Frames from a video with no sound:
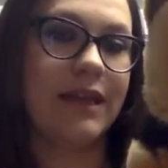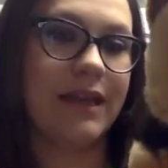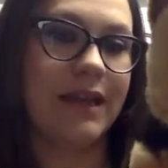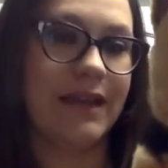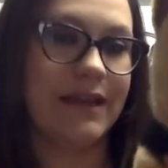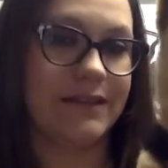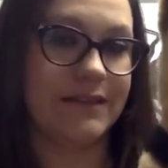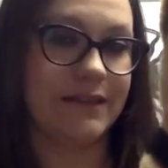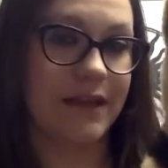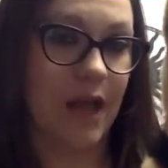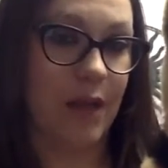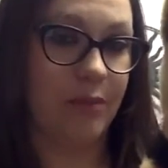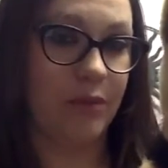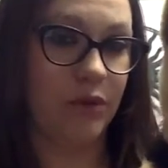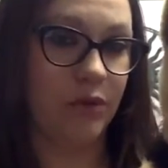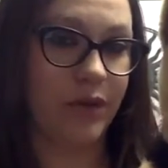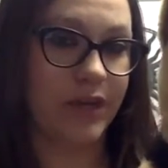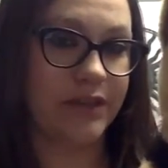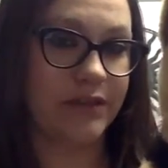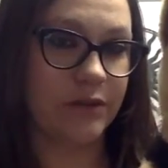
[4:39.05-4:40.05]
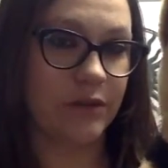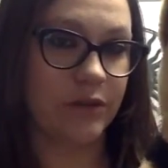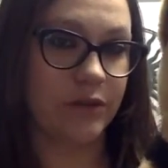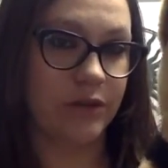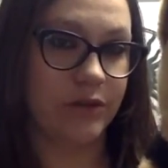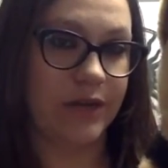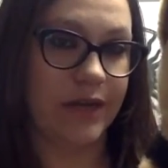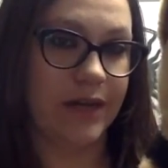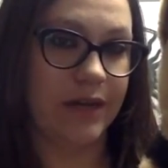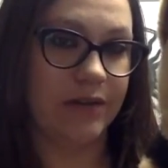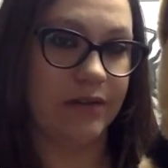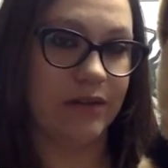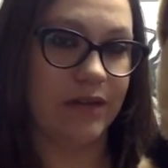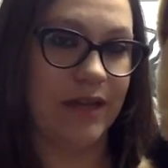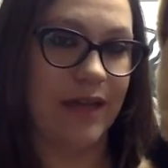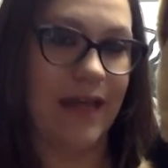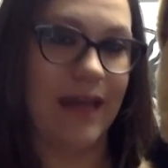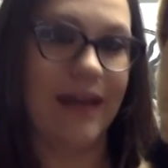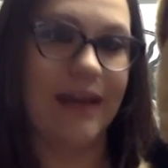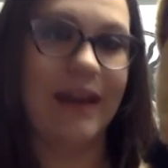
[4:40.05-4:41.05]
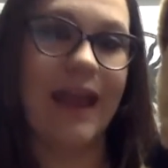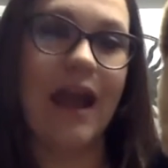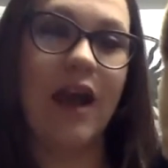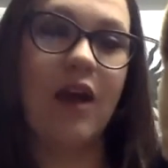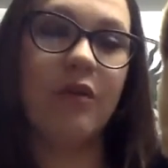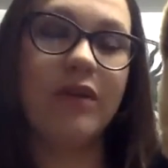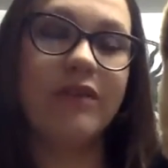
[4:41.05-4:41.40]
He's a couple weeks older now. And now